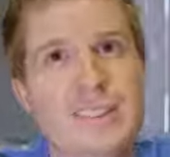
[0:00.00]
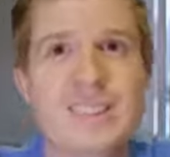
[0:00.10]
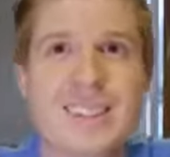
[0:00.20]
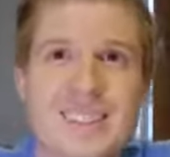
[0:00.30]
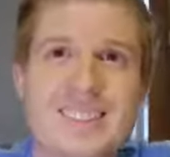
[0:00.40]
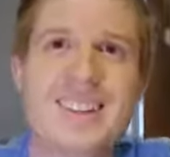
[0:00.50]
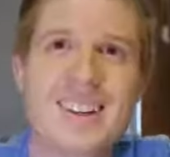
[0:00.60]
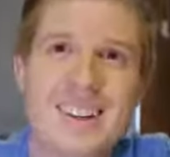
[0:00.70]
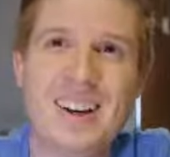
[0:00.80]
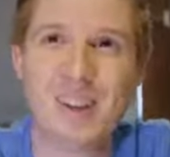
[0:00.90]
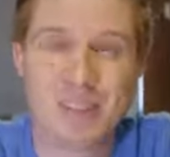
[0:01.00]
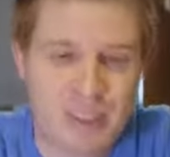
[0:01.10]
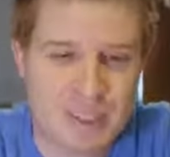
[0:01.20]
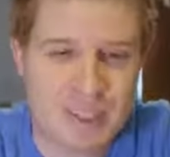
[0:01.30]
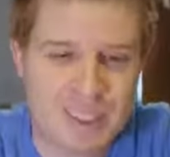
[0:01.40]
and says,
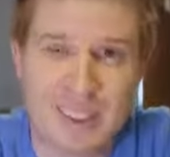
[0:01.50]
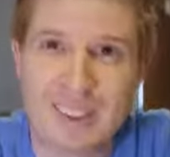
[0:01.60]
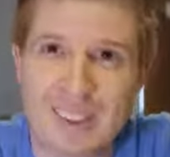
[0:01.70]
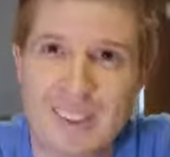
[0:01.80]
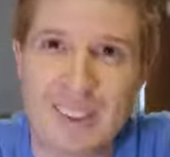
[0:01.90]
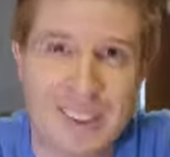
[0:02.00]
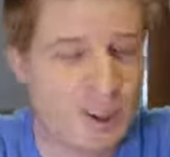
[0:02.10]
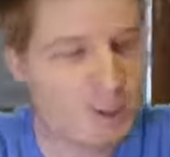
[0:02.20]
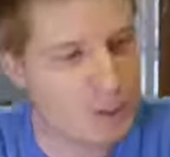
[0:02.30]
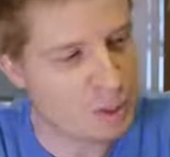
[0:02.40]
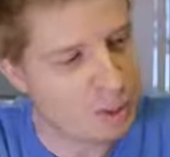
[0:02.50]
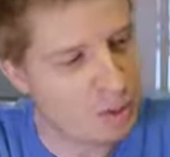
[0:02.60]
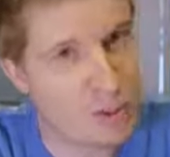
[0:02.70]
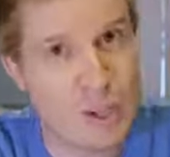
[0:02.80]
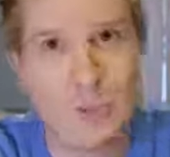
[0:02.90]
unwraps the next layer, and then it goes to a
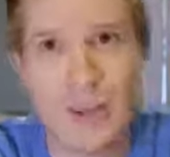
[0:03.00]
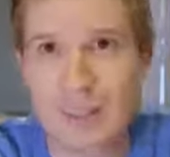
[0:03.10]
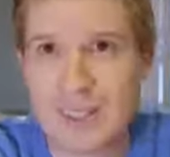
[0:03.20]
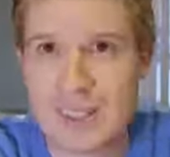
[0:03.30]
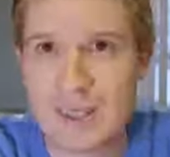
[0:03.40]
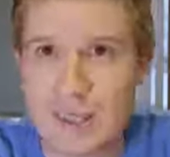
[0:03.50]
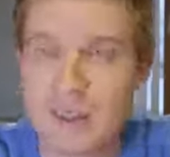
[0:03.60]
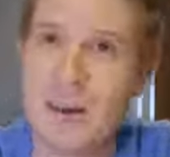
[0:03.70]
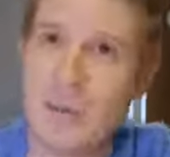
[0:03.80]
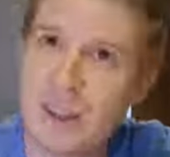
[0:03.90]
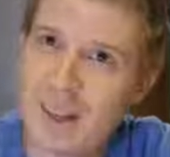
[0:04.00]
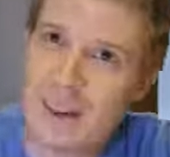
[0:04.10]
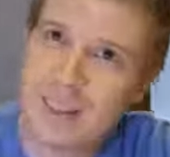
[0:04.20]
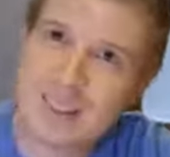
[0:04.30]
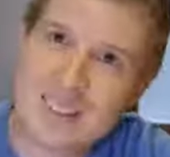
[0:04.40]
computer in Germany and unwraps the next layer, and that one then
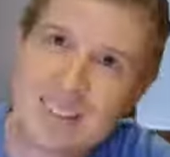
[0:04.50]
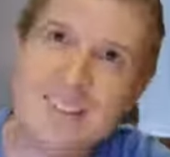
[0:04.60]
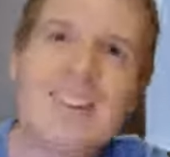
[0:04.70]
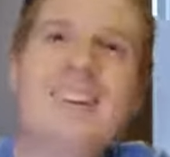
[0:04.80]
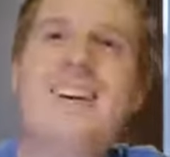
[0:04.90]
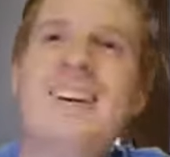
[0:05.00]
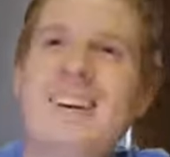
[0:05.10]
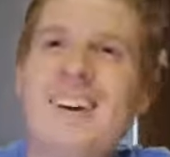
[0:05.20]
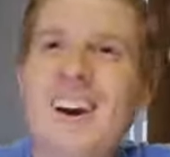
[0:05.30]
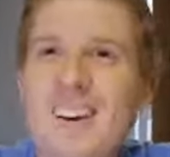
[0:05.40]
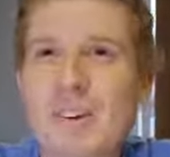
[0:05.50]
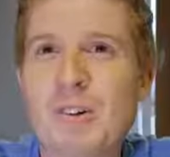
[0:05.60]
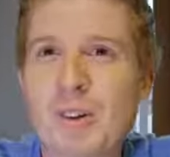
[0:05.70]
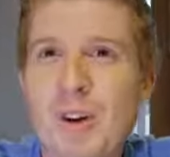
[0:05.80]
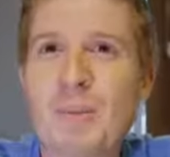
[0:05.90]
asks
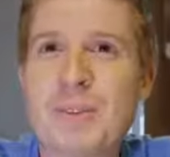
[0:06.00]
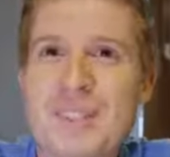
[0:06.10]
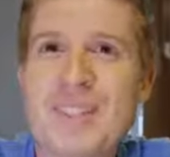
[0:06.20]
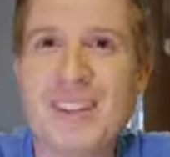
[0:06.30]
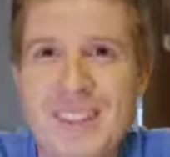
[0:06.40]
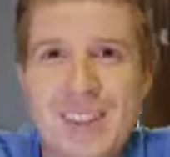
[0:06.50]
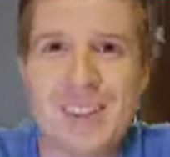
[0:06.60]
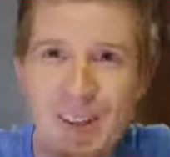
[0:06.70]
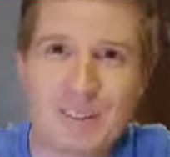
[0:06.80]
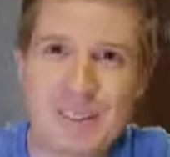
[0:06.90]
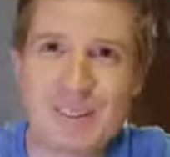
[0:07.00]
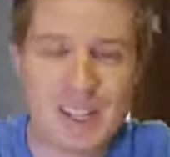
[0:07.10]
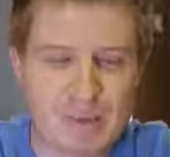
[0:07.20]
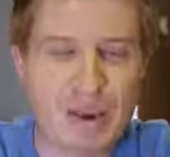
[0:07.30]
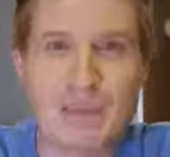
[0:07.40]
google.com to see it, and then it kind of
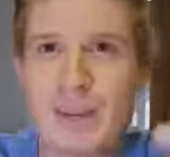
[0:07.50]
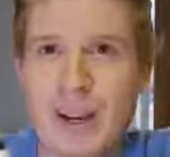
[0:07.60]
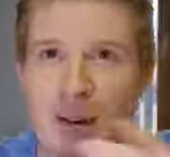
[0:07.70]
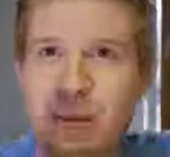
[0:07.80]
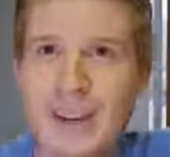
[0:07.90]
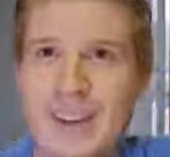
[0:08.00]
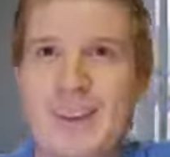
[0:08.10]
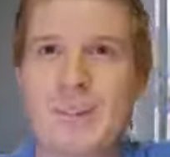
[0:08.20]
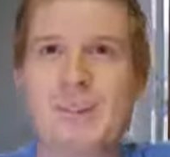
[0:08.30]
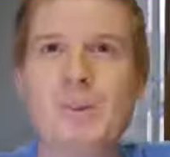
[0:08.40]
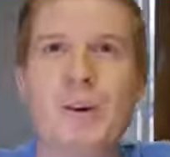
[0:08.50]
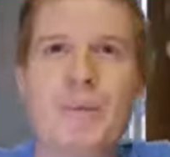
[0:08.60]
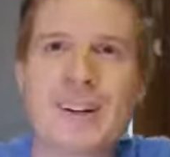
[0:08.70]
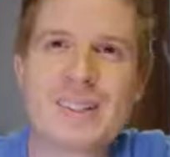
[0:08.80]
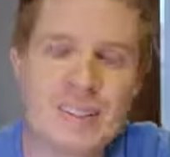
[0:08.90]
gets wrapped back up again and comes all the way
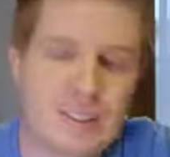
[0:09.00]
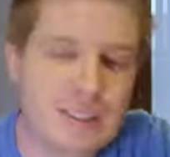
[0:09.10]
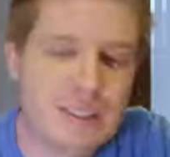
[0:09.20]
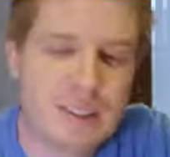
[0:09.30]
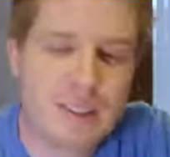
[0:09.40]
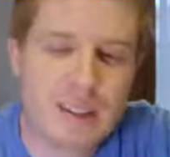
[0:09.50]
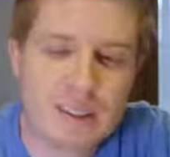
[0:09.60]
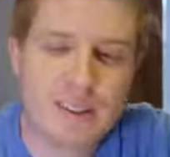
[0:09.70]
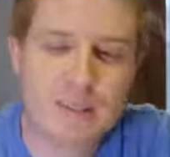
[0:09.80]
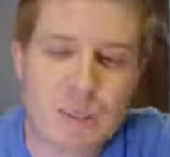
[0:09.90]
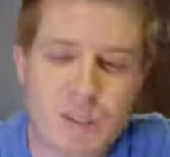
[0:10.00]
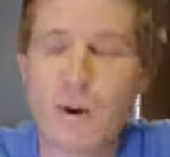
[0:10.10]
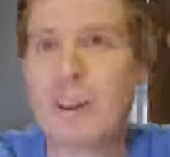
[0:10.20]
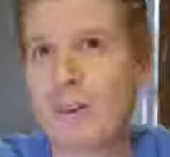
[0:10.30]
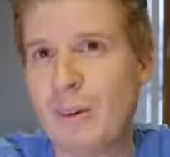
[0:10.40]
back to you, which is
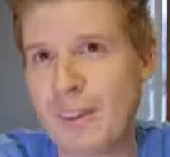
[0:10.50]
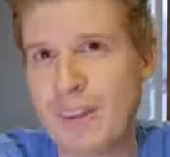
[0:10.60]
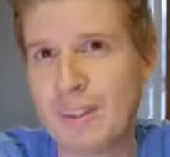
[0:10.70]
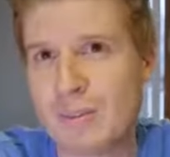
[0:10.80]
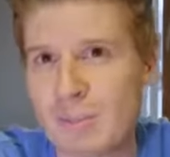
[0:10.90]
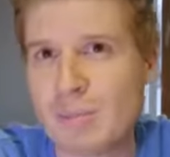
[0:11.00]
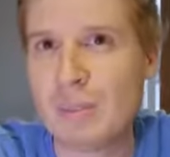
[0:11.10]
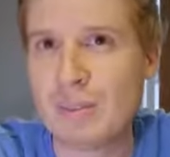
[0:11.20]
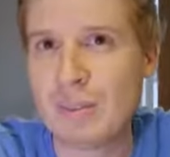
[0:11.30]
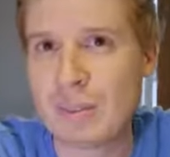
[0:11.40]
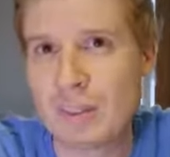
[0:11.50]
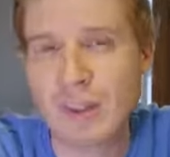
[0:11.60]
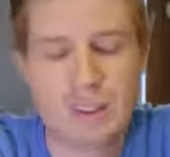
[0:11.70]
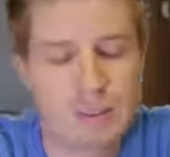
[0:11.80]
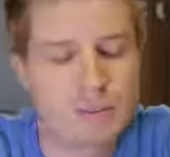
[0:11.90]
why they call it the Onion
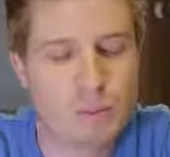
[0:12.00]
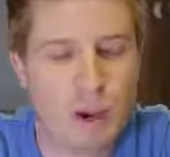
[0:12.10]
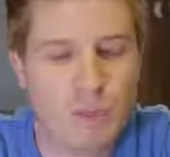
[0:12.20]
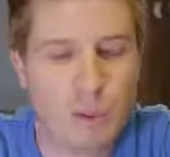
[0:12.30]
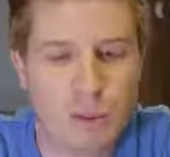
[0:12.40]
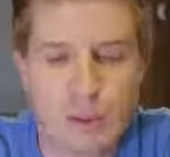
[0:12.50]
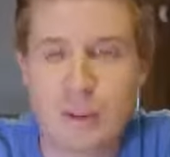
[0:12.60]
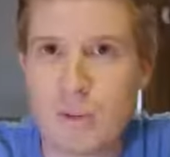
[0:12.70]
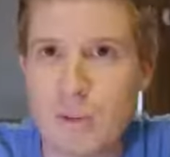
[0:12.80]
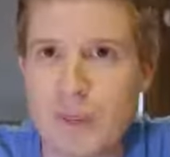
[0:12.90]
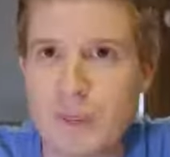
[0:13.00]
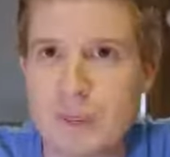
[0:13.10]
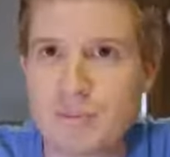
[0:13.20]
web or the Onion browser.